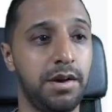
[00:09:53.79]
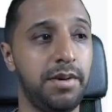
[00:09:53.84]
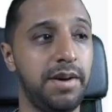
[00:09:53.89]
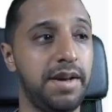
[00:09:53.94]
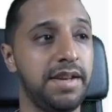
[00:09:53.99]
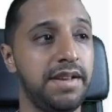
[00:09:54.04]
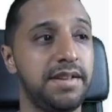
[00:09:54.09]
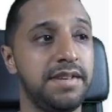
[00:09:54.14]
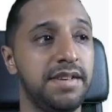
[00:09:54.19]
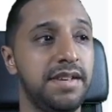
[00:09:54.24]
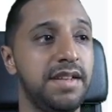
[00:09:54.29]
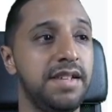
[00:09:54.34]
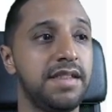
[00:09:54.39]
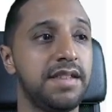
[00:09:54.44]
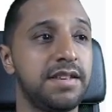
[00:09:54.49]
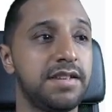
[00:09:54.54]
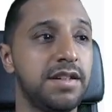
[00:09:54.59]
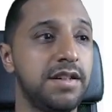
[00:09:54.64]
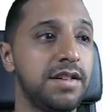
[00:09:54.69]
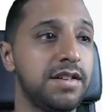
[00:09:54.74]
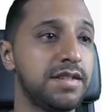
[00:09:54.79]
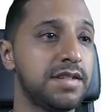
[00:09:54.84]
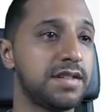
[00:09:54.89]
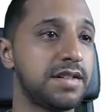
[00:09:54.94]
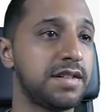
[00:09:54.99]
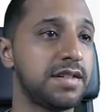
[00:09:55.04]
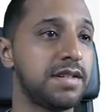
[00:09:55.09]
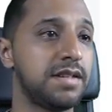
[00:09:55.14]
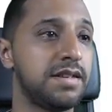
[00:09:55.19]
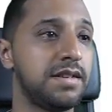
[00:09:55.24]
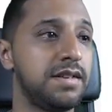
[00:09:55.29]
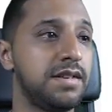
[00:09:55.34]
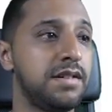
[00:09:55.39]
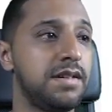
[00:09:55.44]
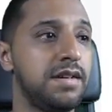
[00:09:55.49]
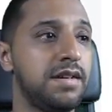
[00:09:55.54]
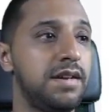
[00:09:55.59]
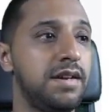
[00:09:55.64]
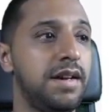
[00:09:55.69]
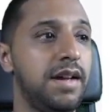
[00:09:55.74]
ahead and delete the task.
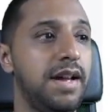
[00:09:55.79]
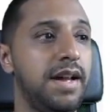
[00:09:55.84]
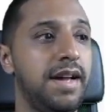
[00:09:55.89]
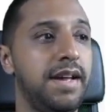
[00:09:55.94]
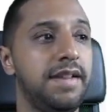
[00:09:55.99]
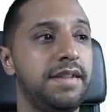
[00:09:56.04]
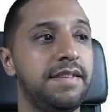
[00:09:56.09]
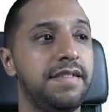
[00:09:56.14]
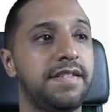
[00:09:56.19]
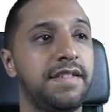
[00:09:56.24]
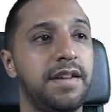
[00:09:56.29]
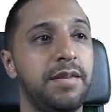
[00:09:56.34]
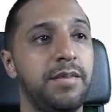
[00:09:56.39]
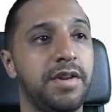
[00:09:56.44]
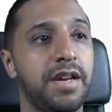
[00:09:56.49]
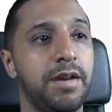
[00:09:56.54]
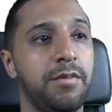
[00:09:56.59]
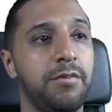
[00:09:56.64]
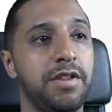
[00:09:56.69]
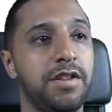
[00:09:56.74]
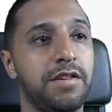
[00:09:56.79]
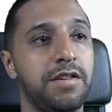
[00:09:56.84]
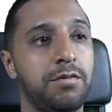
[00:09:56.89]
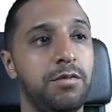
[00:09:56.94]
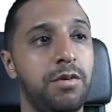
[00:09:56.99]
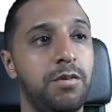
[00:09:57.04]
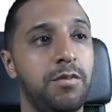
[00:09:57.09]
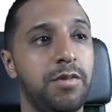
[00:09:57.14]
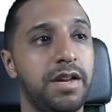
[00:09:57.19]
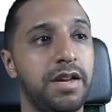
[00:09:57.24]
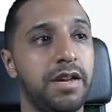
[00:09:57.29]
And same again with this one, we can